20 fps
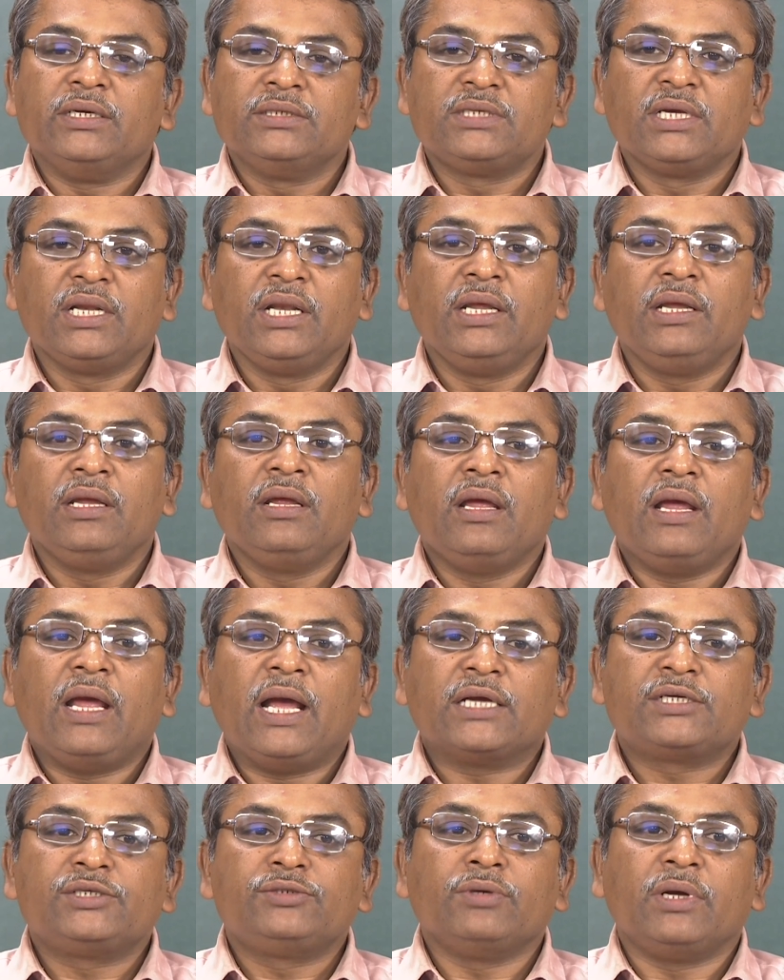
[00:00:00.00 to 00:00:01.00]
easily
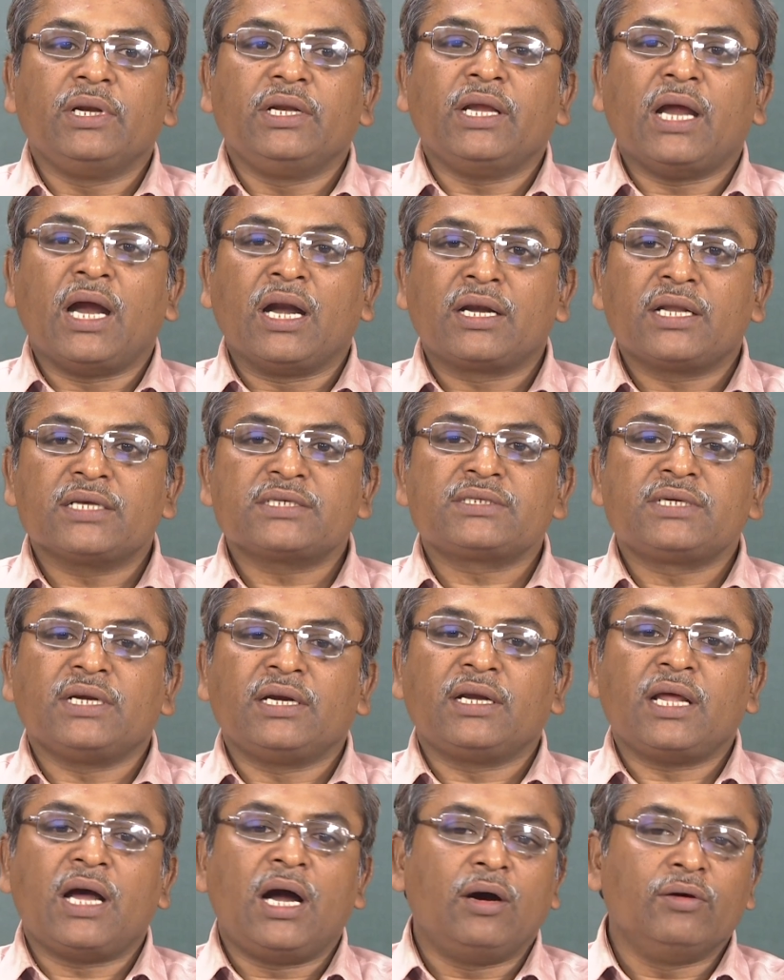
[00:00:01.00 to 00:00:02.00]
actually
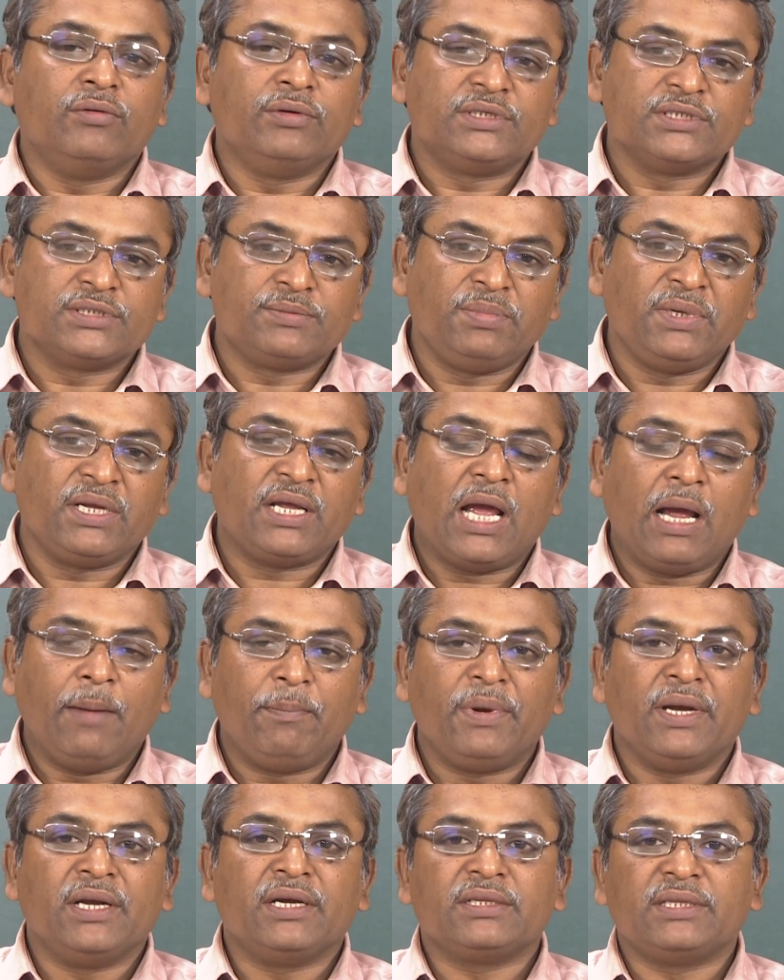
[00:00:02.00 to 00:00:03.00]
understand how it is being
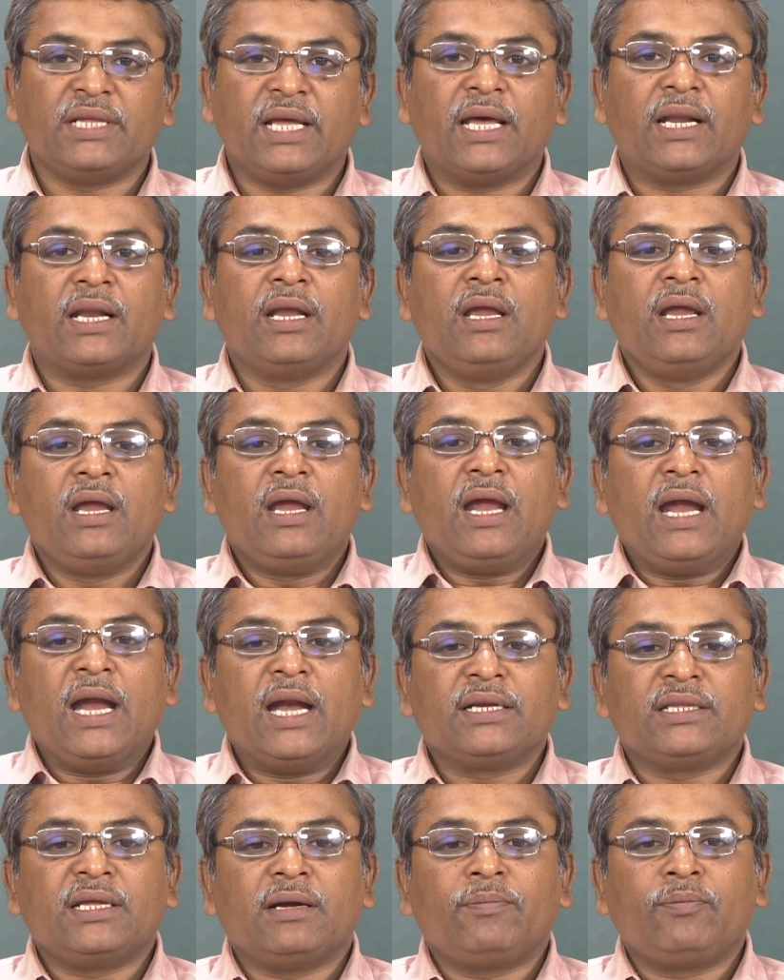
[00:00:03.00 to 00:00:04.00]
happened there
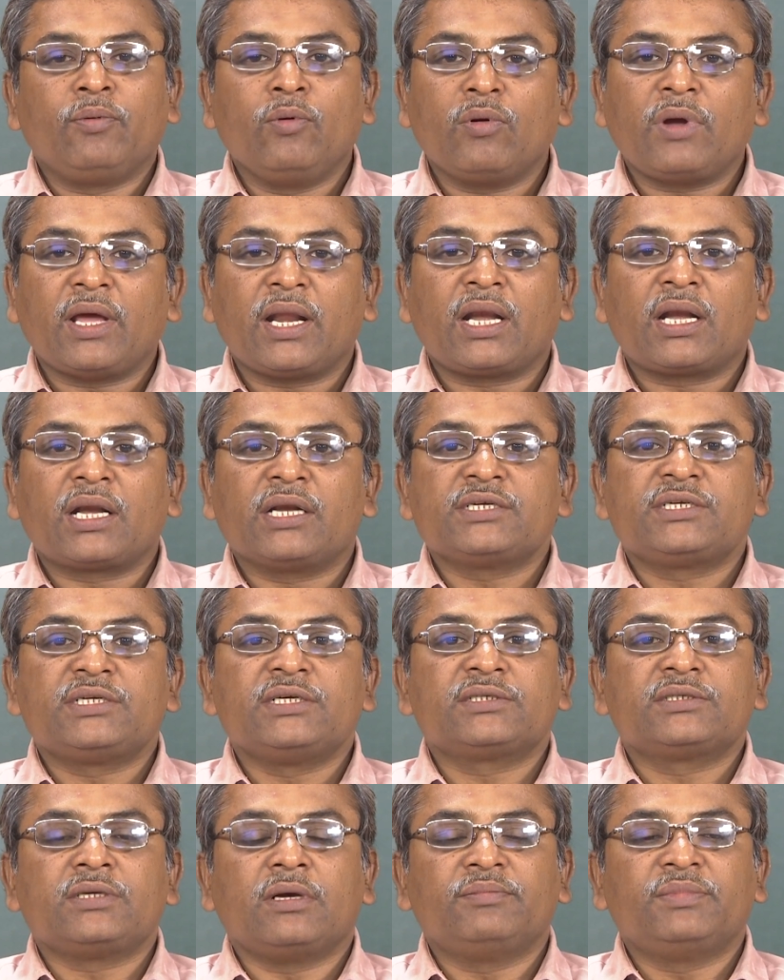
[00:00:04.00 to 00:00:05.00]
and the flow
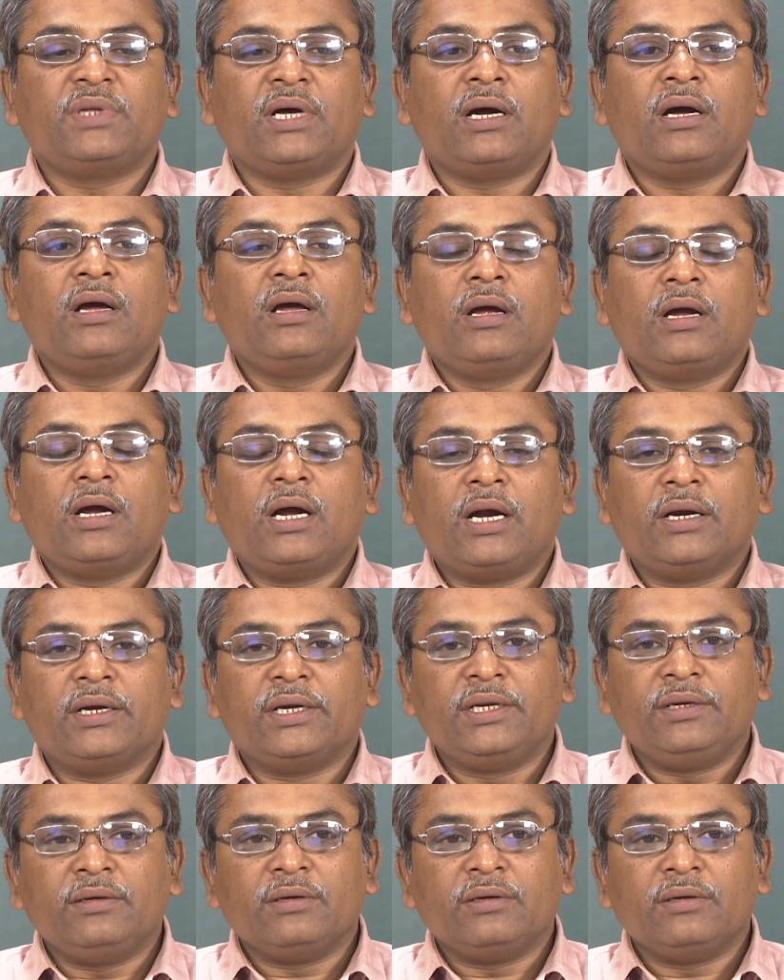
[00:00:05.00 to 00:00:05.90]
characteristics of the uh,